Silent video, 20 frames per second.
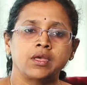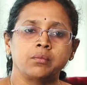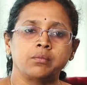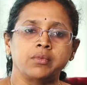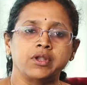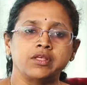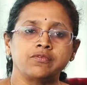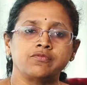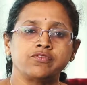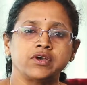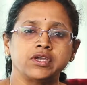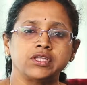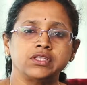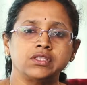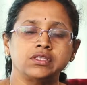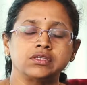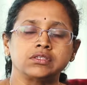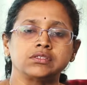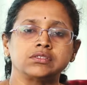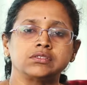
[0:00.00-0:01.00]
But I
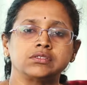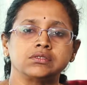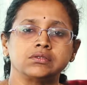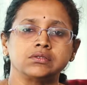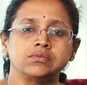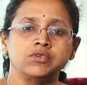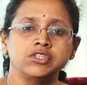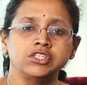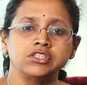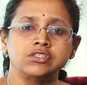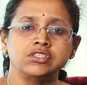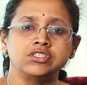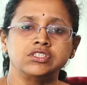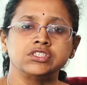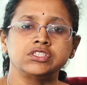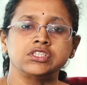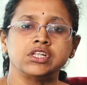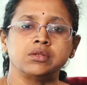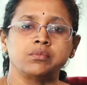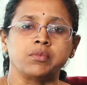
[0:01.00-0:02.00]
find that with
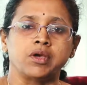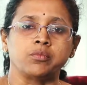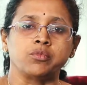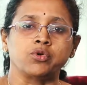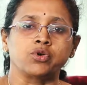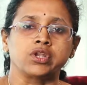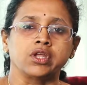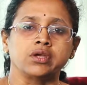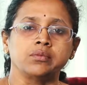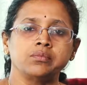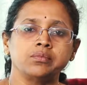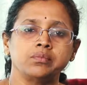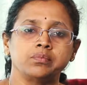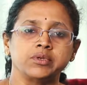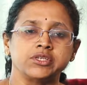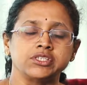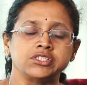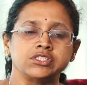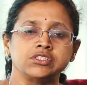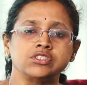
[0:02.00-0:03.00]
digital mammogram,
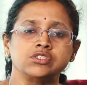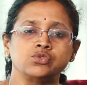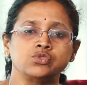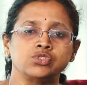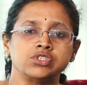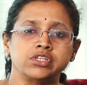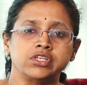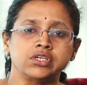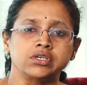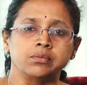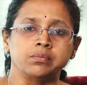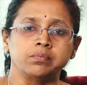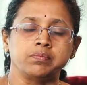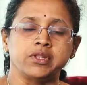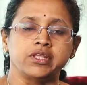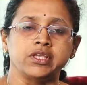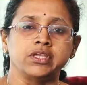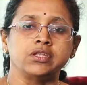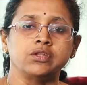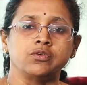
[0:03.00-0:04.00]
patients usually
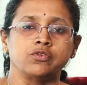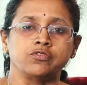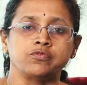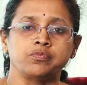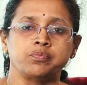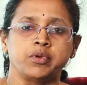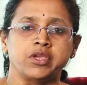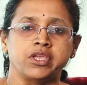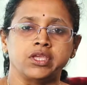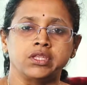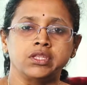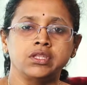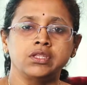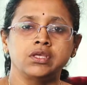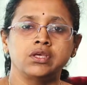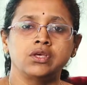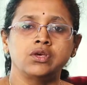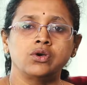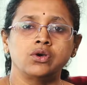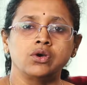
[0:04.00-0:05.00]
complain of pain
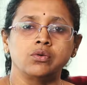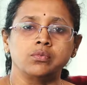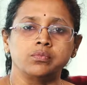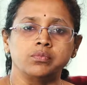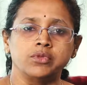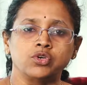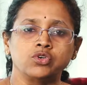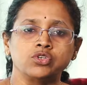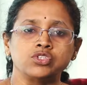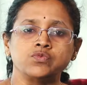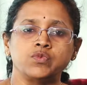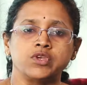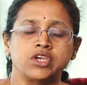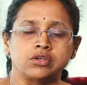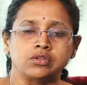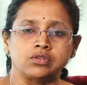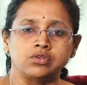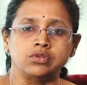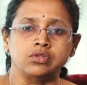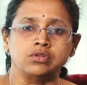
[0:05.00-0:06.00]
because we
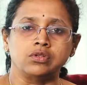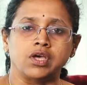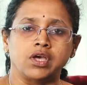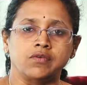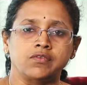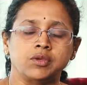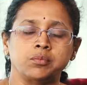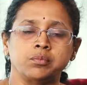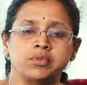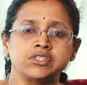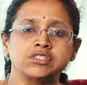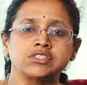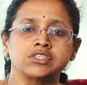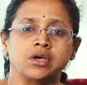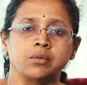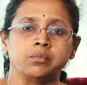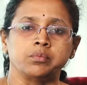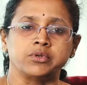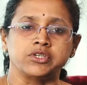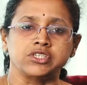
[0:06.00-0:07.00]
are having breast
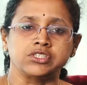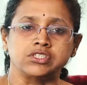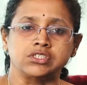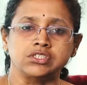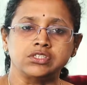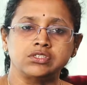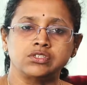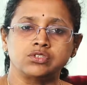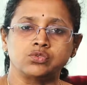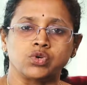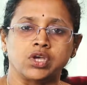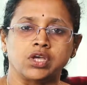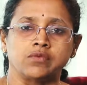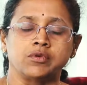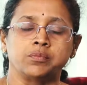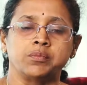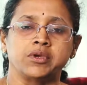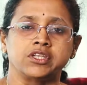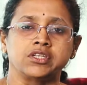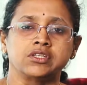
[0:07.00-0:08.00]
compression to
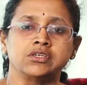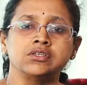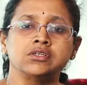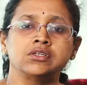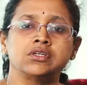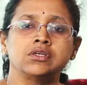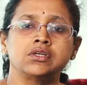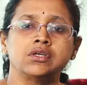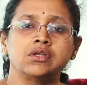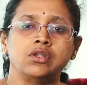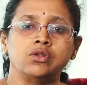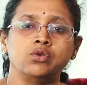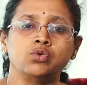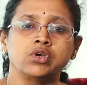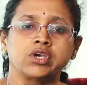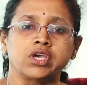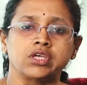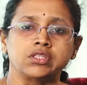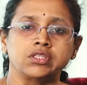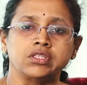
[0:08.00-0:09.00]
have a better
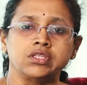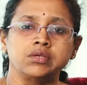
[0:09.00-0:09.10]
look at